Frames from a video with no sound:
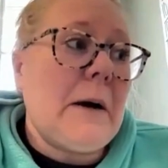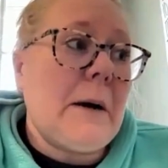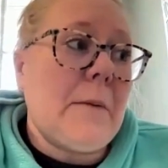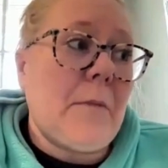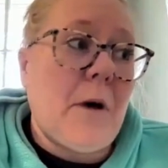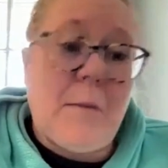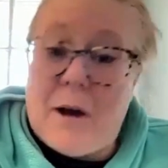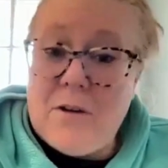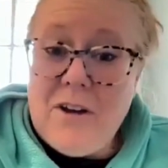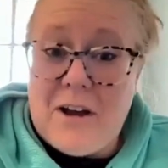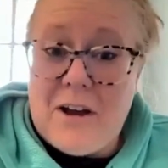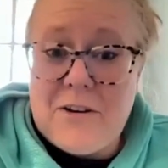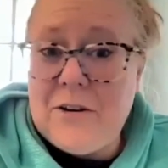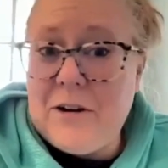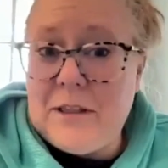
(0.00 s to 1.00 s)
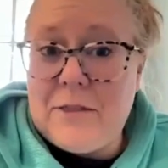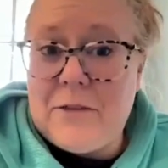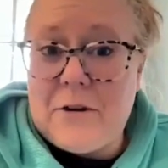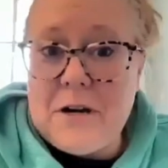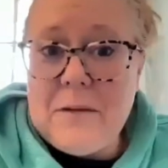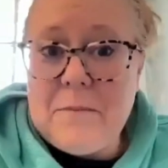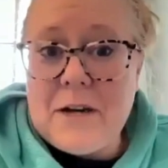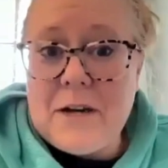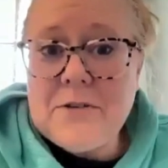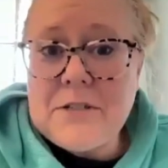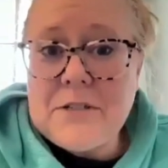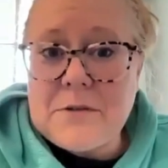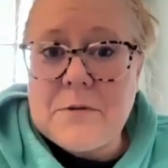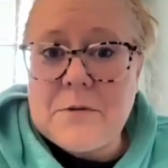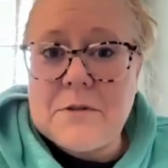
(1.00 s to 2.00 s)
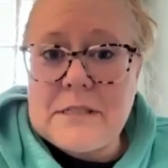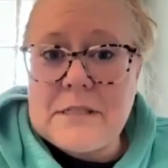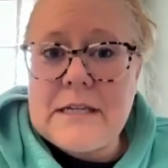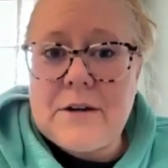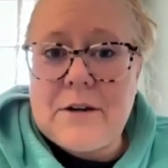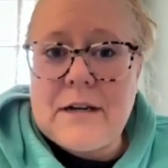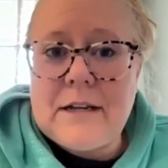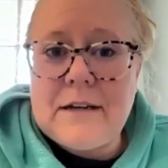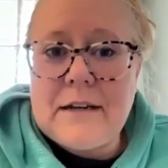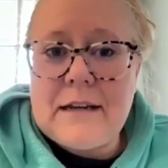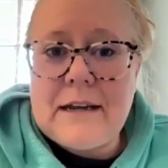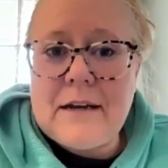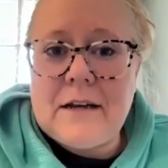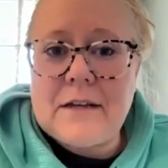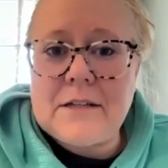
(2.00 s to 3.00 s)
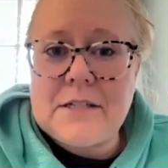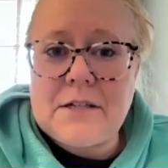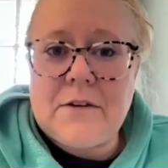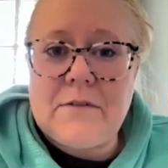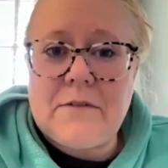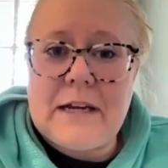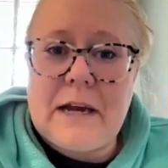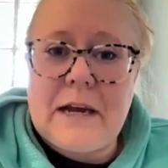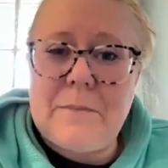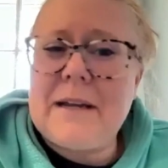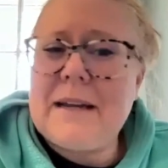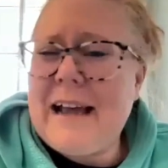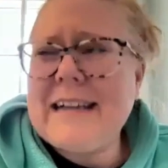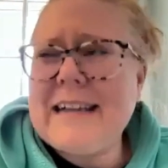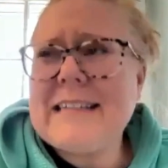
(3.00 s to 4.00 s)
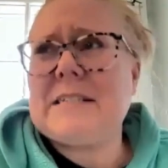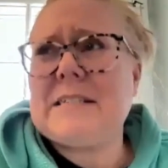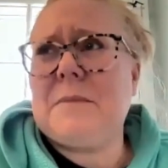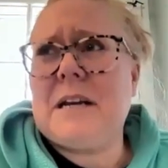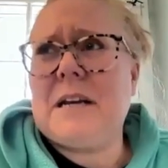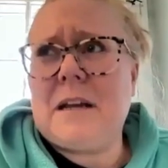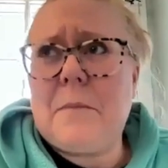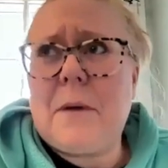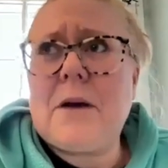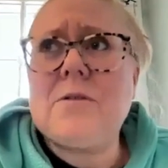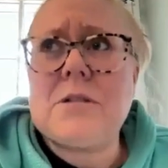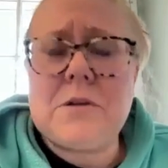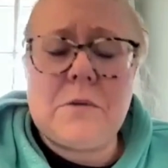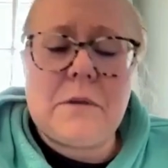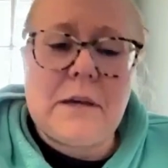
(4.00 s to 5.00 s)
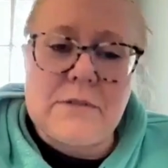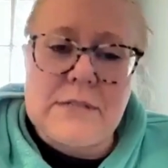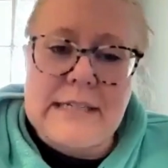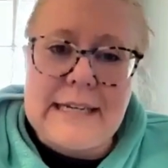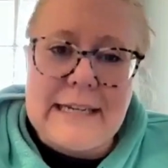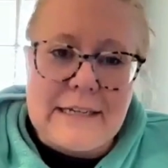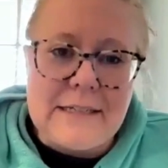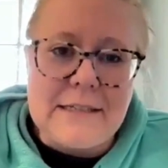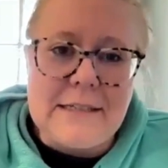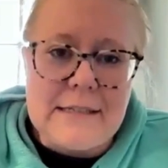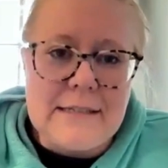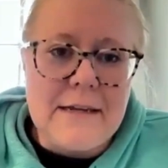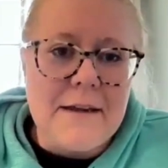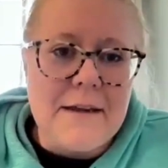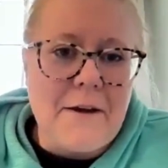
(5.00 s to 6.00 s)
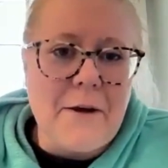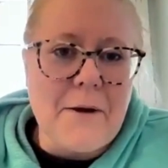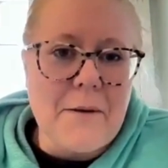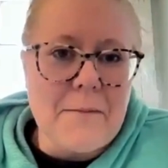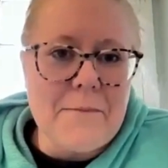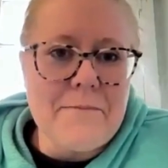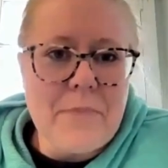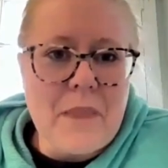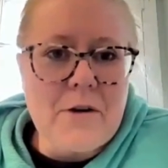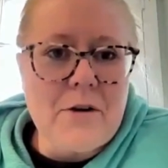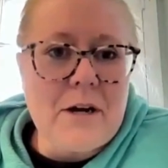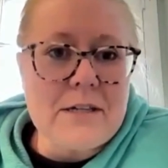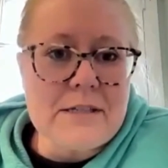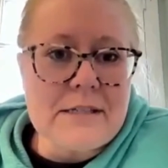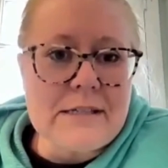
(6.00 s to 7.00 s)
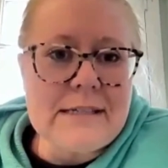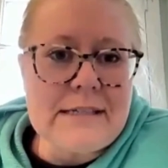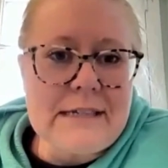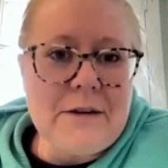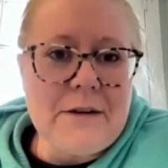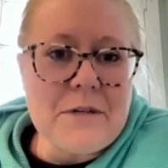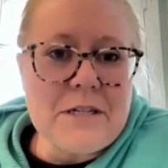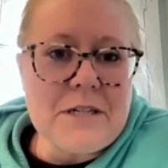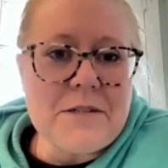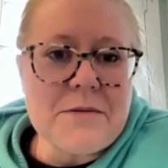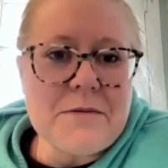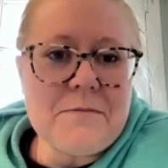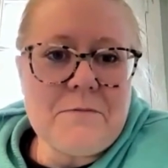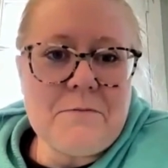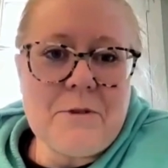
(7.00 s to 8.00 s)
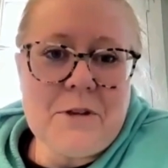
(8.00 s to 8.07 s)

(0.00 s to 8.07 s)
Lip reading: about 130 microschools here in Indiana, serving, I'm estimating, about 2,000 kids across the state, which is